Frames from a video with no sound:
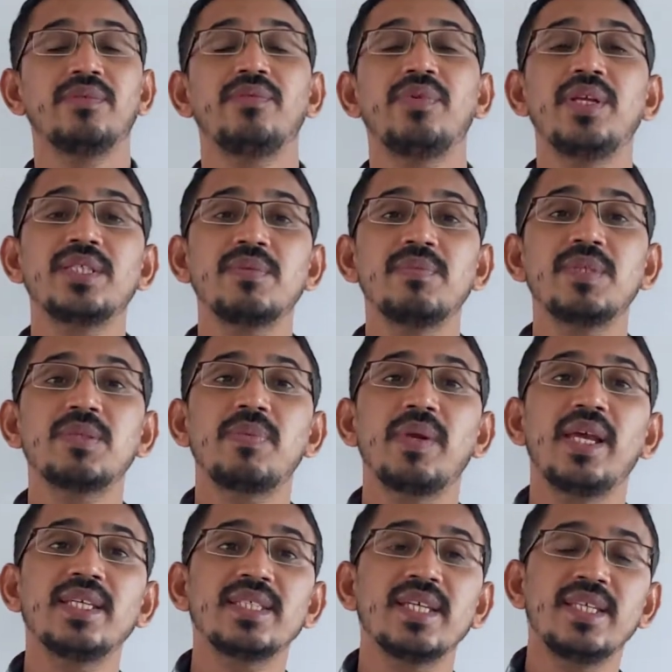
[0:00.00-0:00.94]
prism is
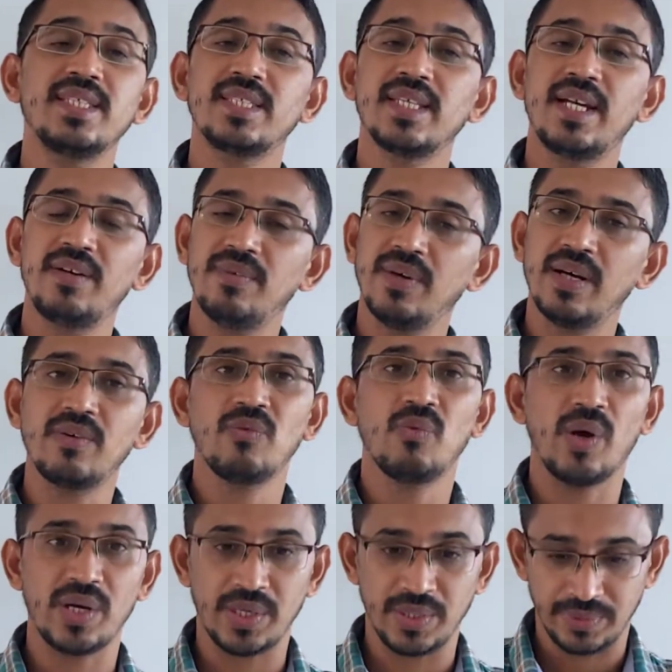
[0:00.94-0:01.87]
placed inside what?
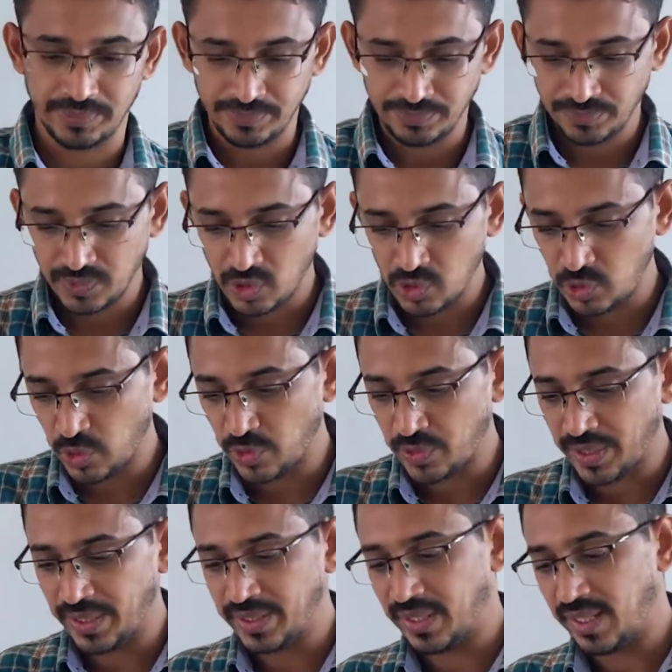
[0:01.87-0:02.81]
Water. So you have
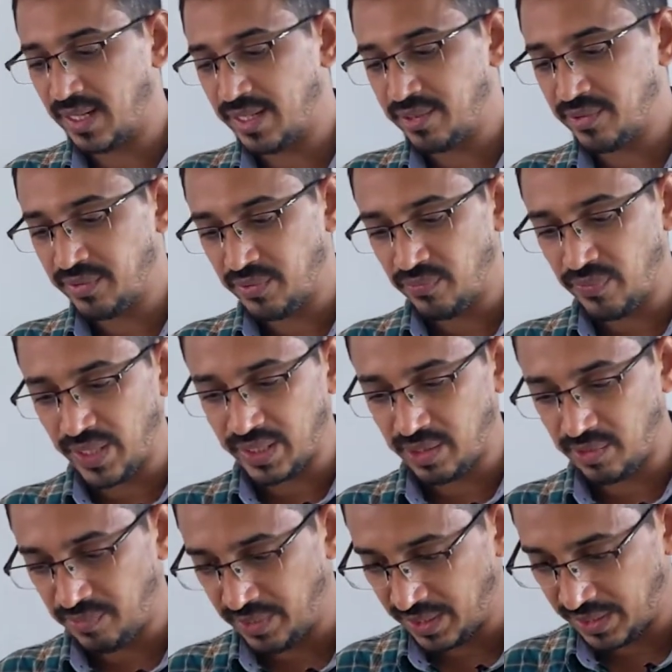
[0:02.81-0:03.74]
to write relative
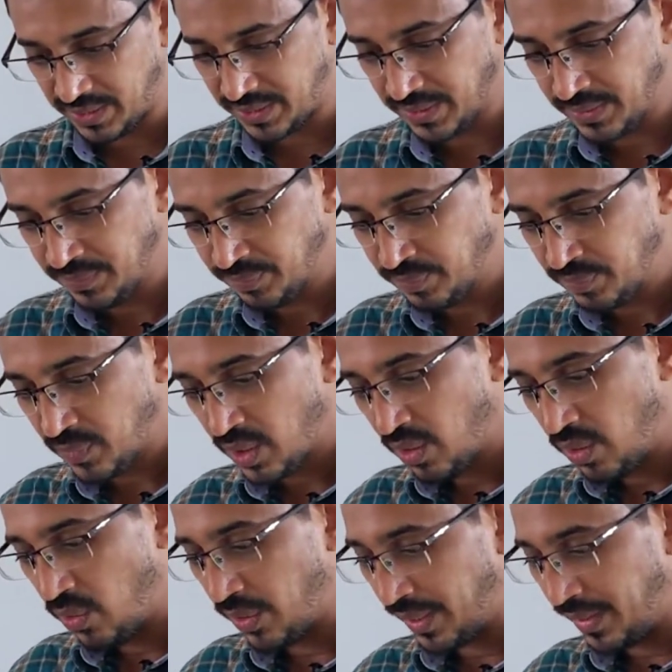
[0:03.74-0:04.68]
refractive index.
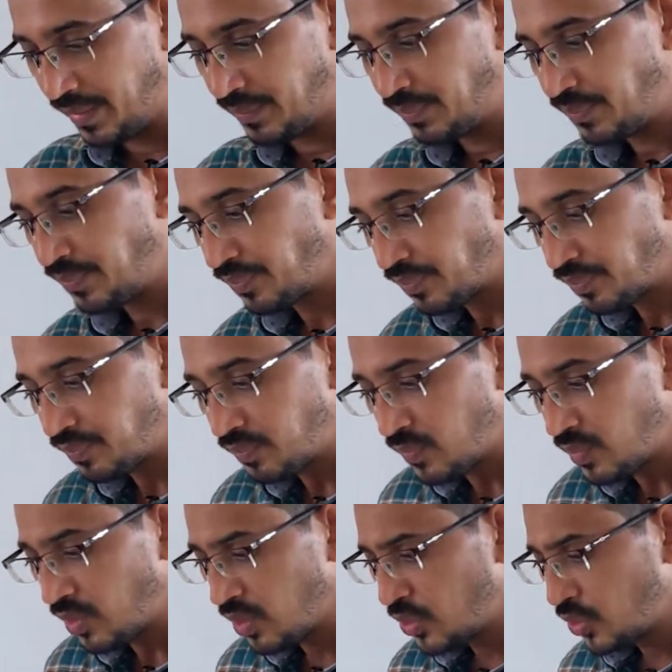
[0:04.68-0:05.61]
Okay.
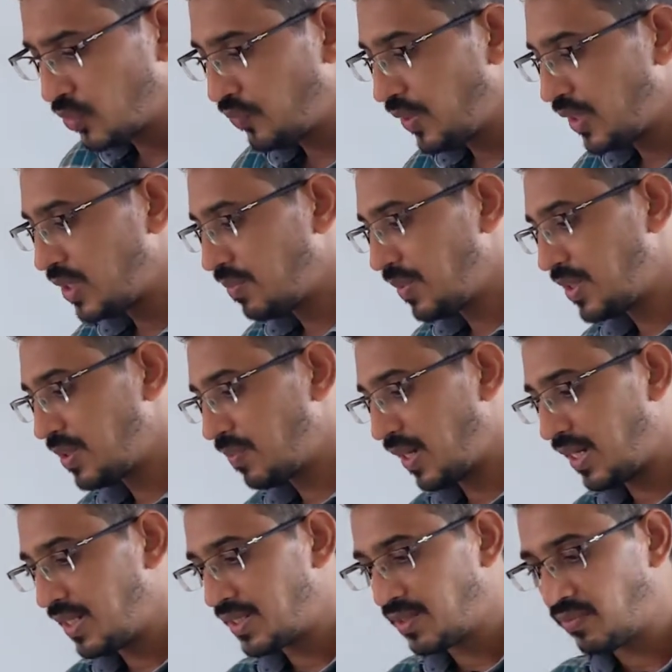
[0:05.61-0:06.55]
So prism is
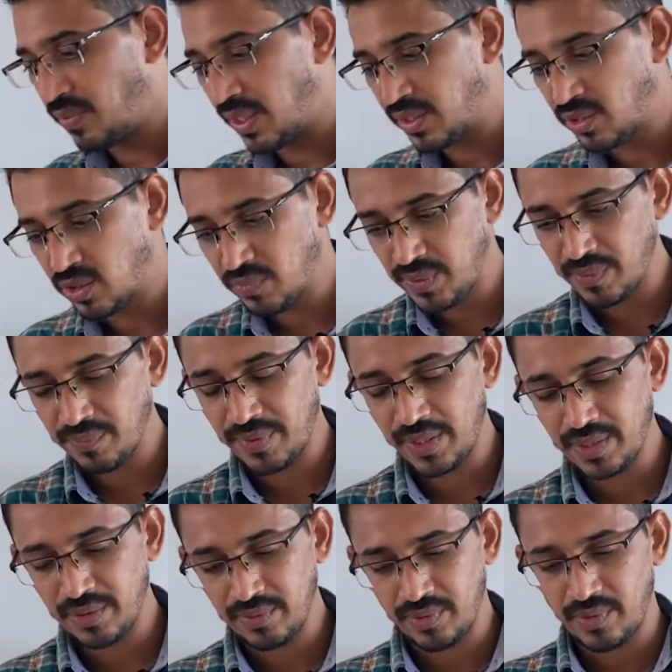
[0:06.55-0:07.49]
placed in water of
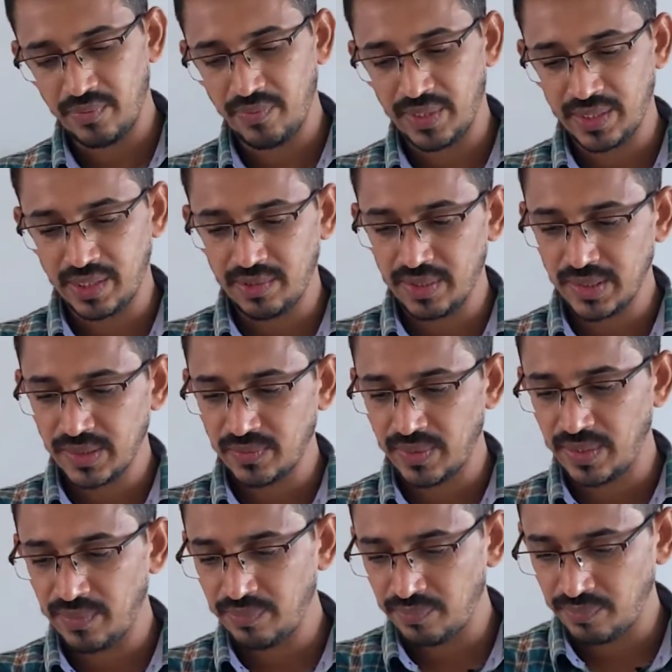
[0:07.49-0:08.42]
refractive index
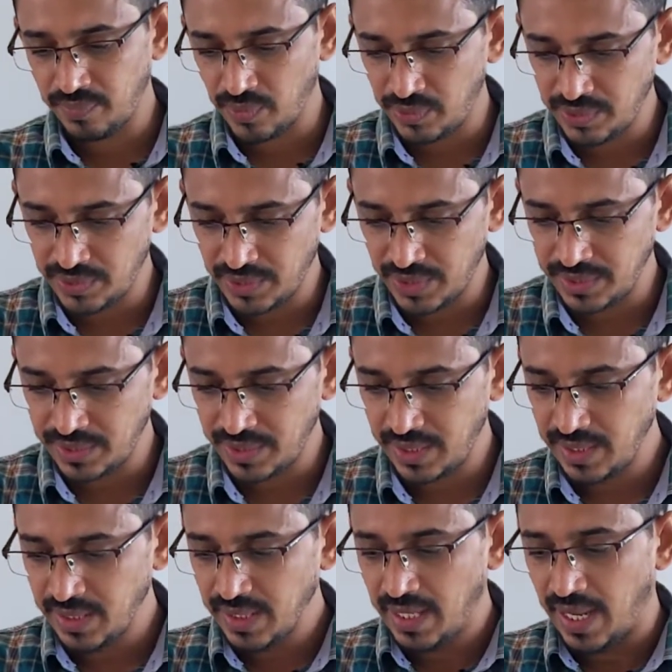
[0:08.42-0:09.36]
1.33.
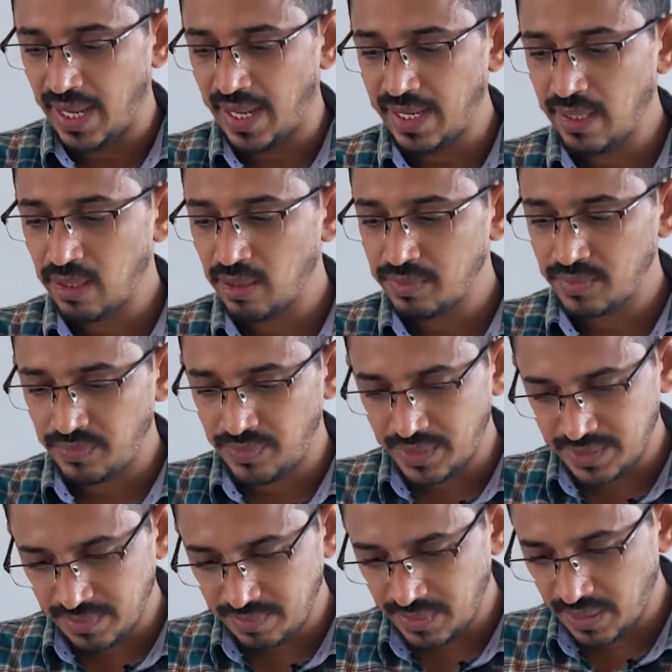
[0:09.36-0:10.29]
Angle of the
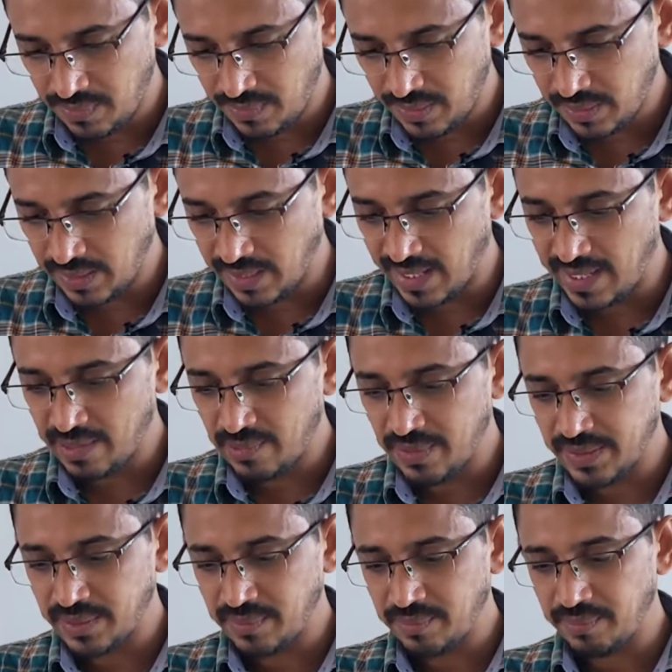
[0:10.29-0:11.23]
prism given.
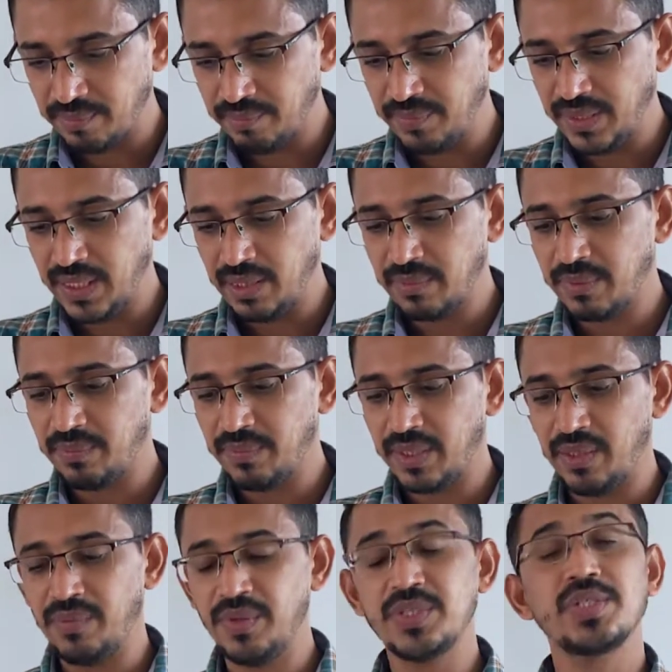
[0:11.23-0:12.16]
Calculate the minimum
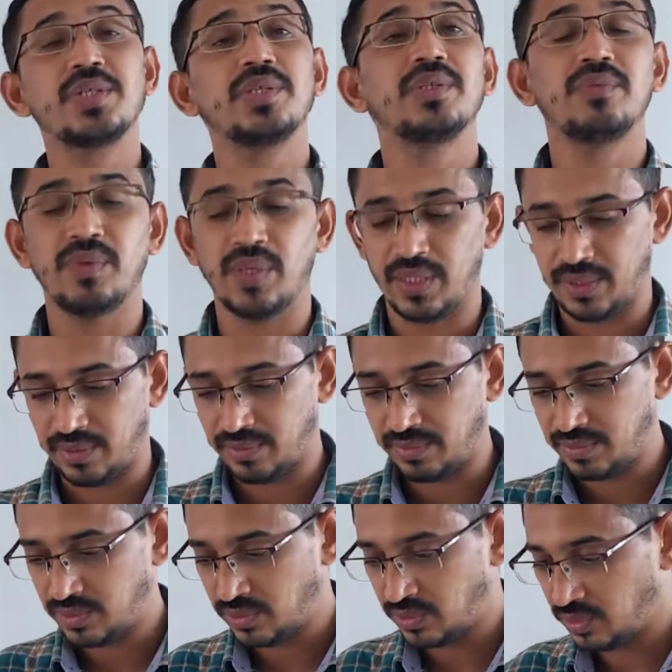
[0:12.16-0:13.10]
deviation in the water.
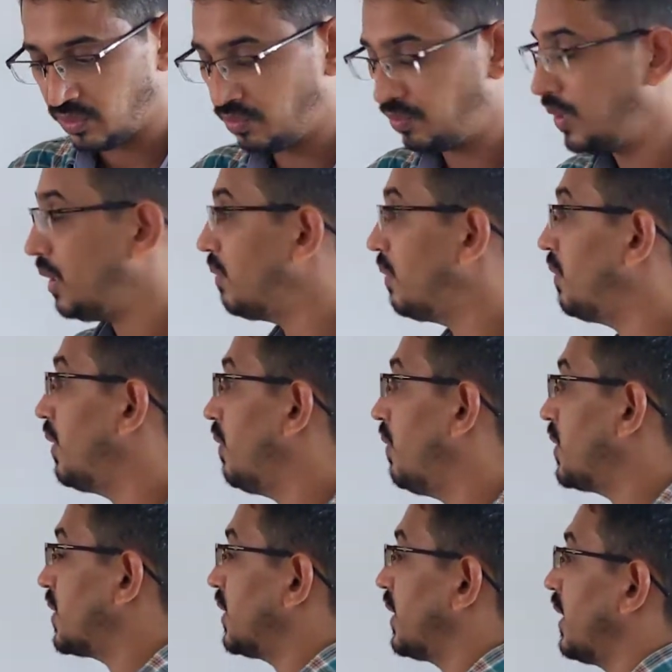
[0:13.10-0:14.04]
So minimum
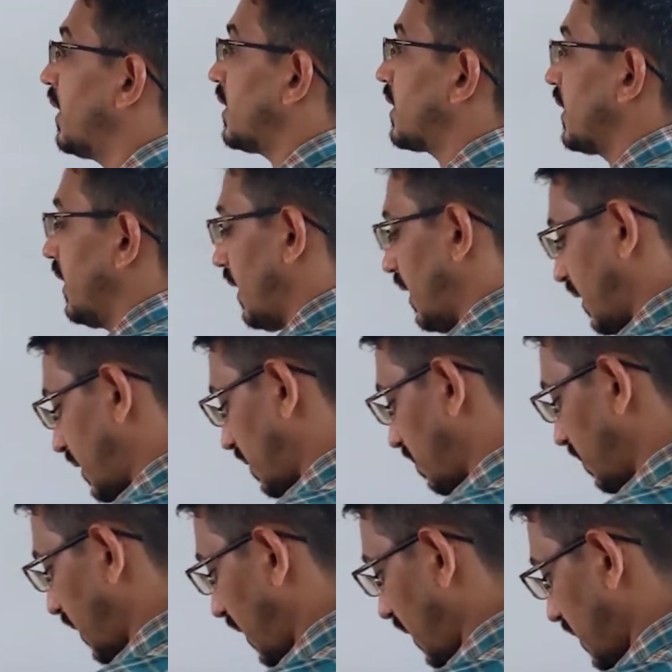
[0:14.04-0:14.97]
deviation they are asking, and
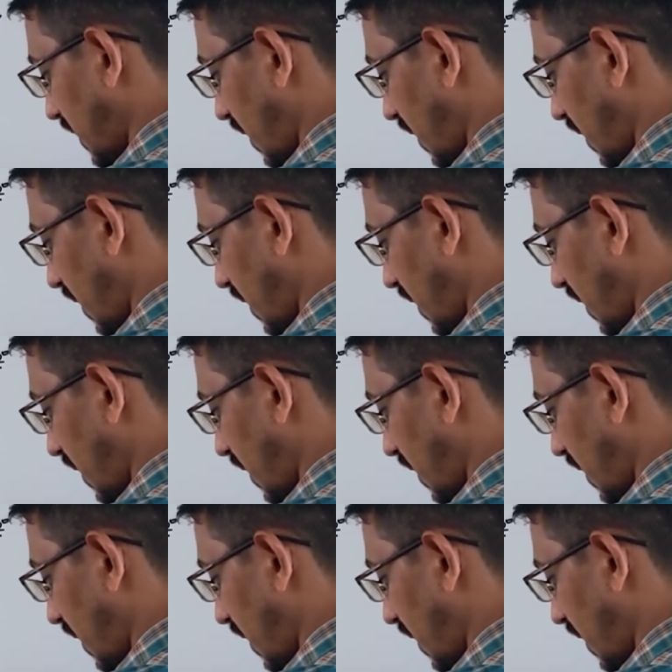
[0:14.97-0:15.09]
something is